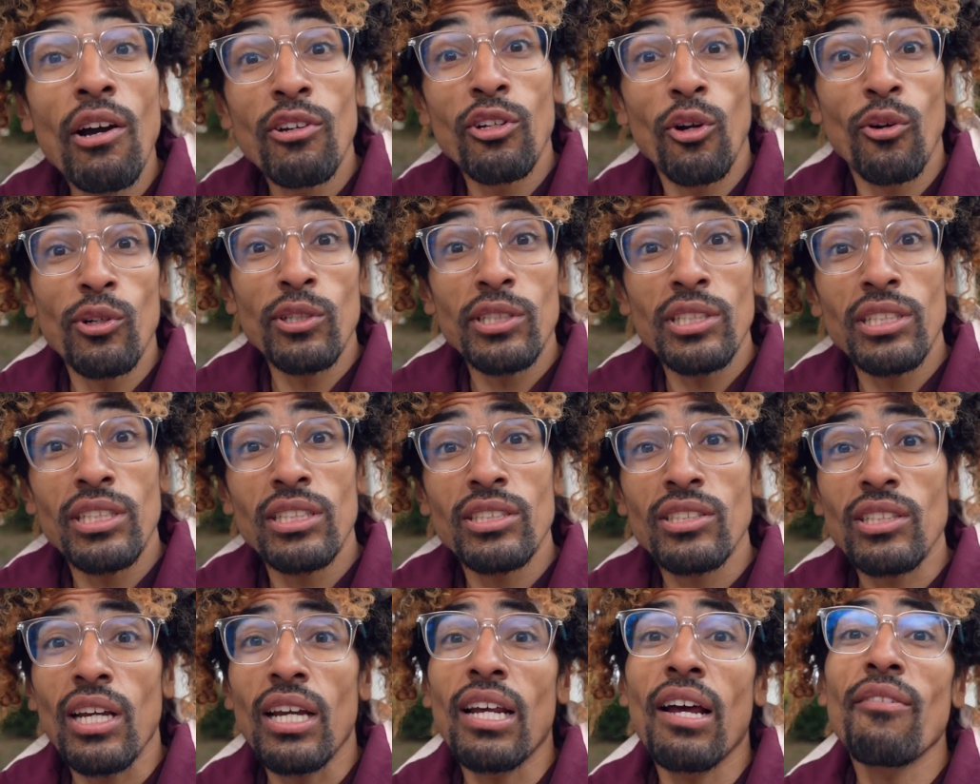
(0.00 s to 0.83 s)
in order to
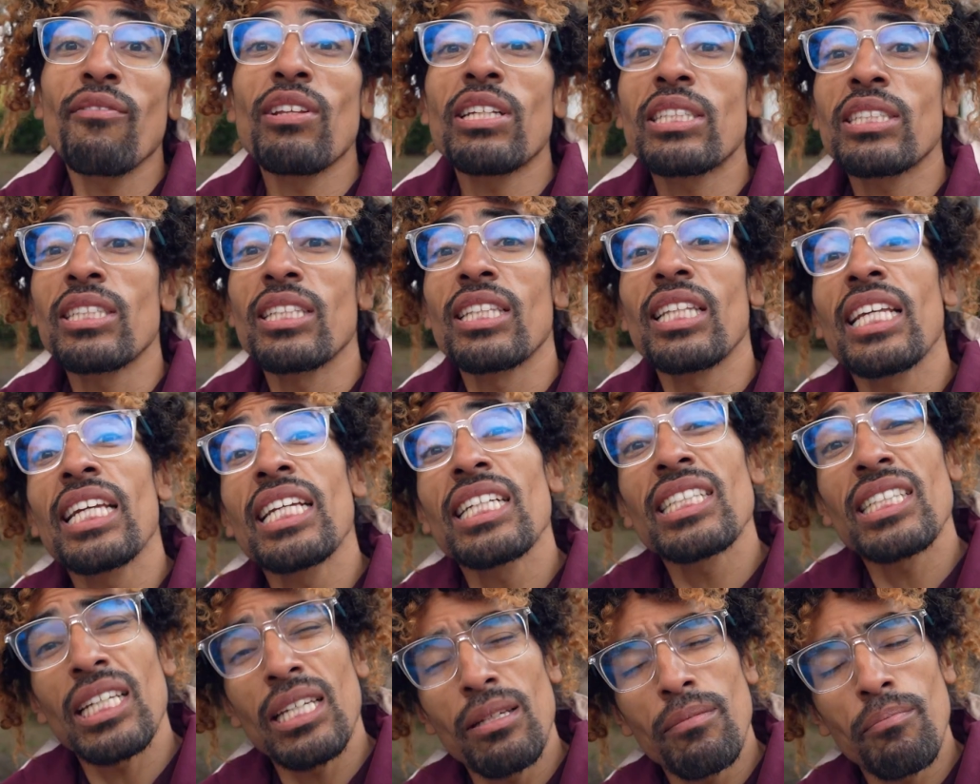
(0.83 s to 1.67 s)
decide, I've listed
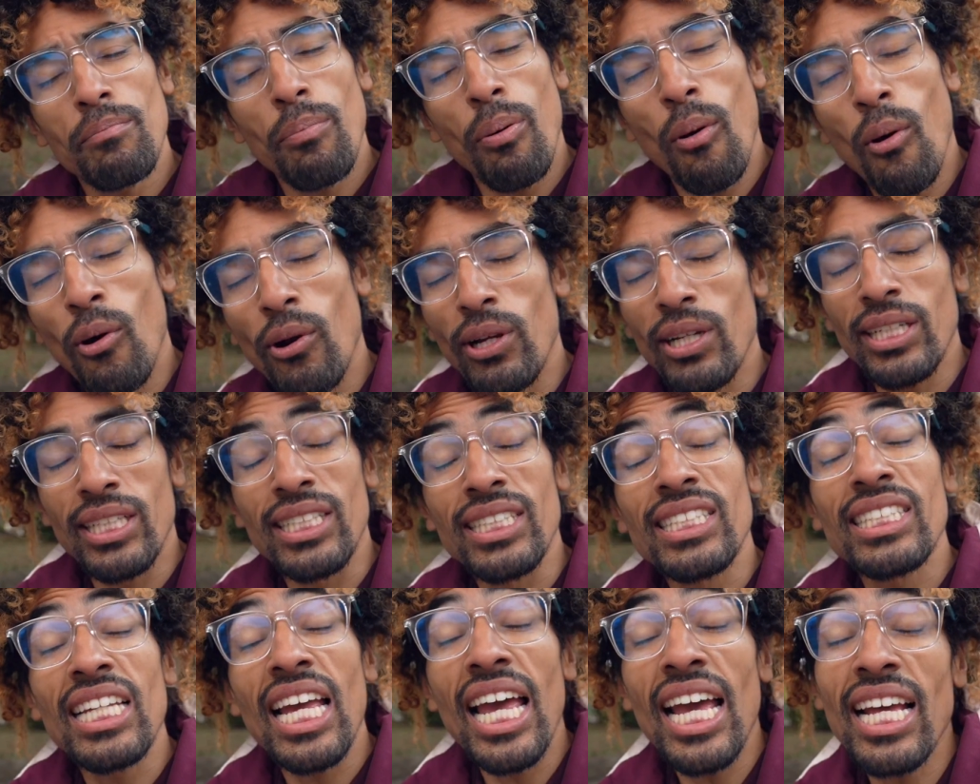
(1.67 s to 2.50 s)
these
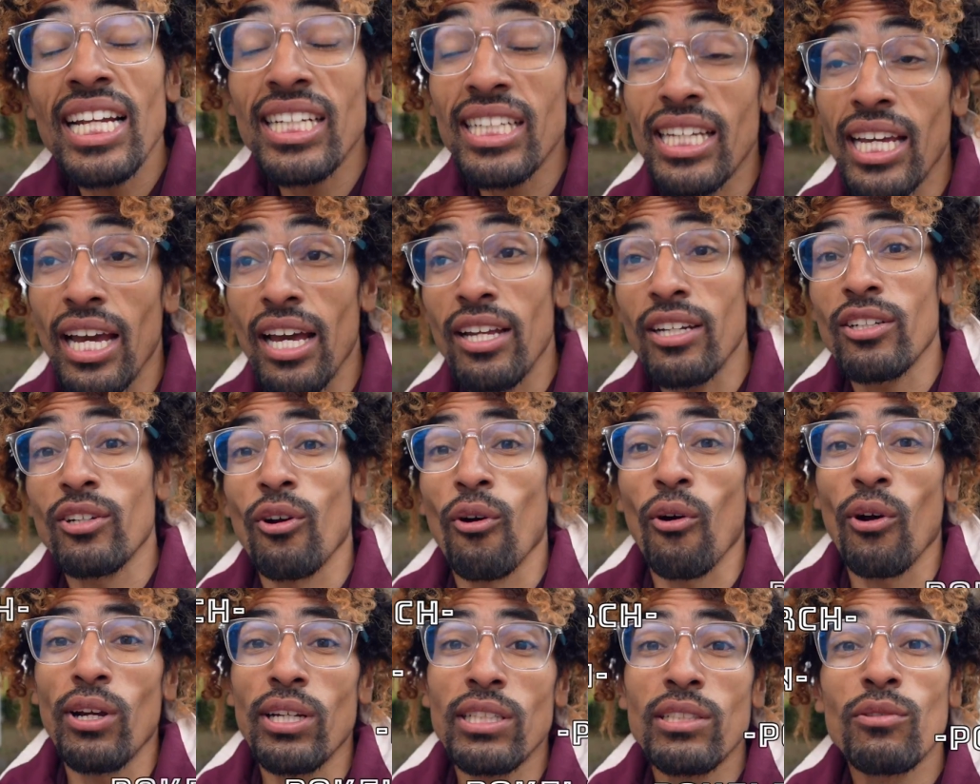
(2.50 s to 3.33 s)
important 10
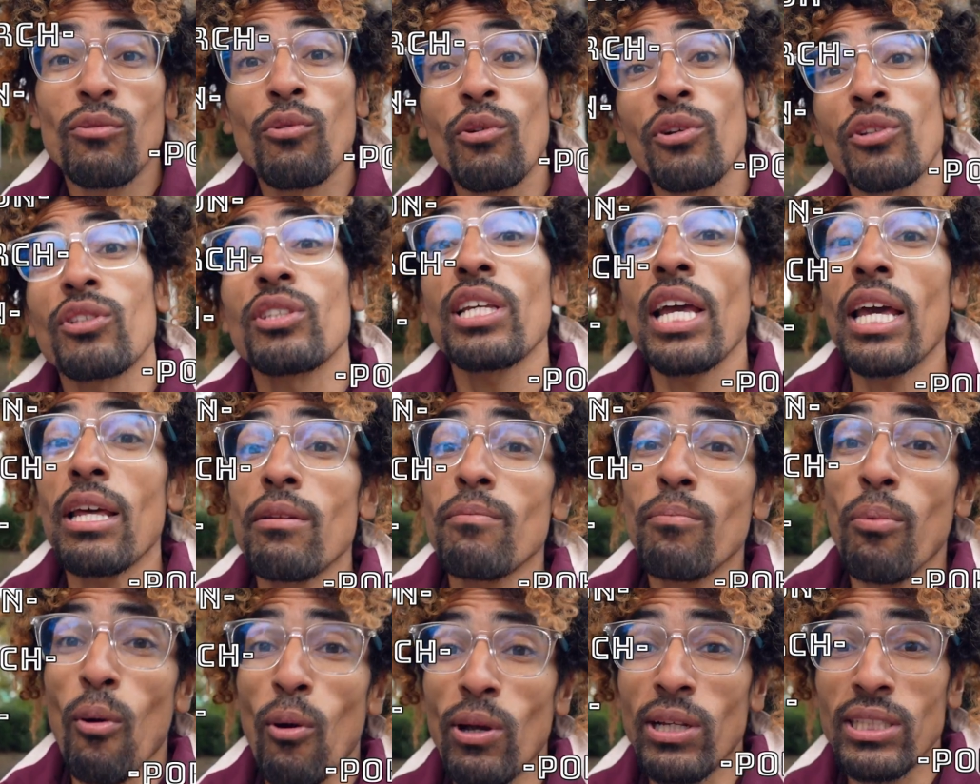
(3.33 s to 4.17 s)
categories worth 10
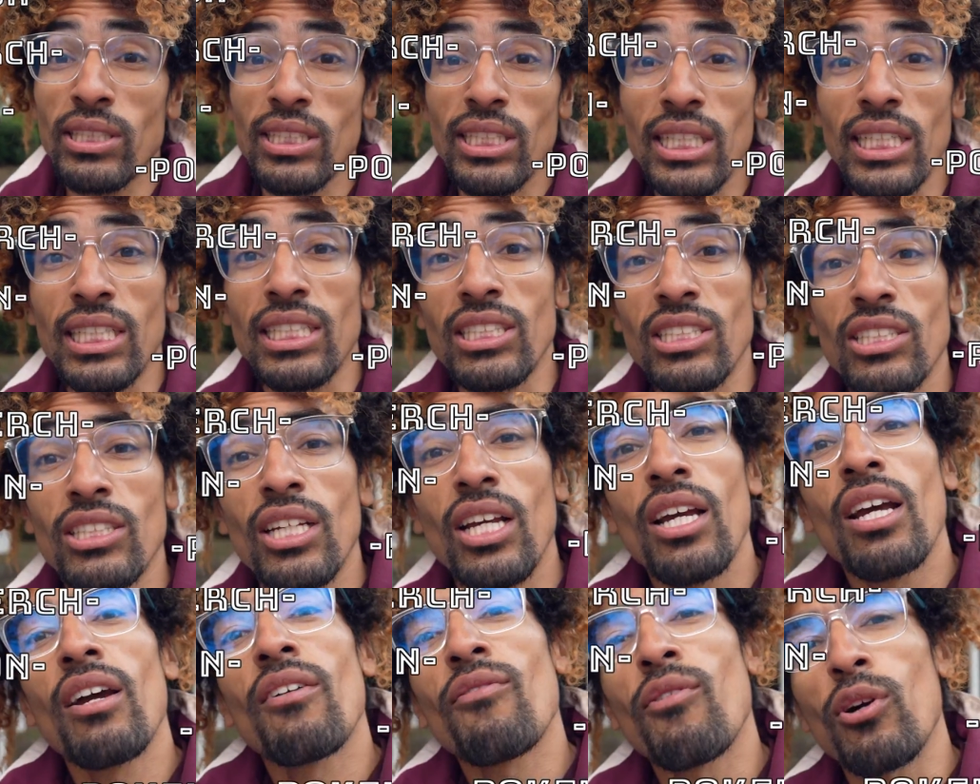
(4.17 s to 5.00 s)
points each
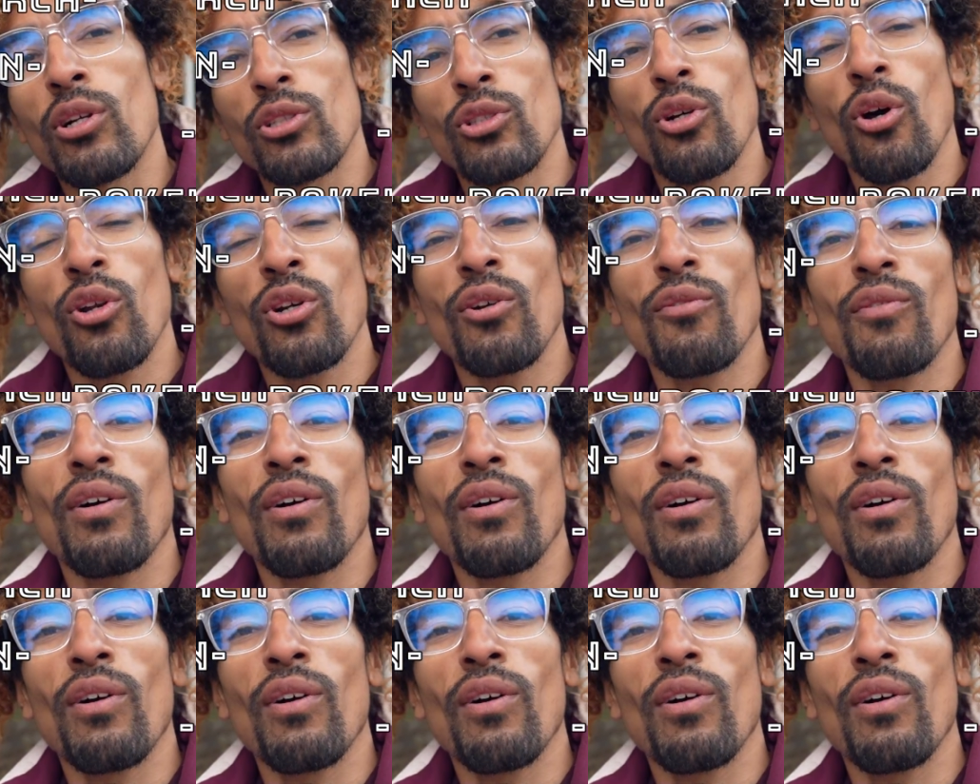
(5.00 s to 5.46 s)
for a total of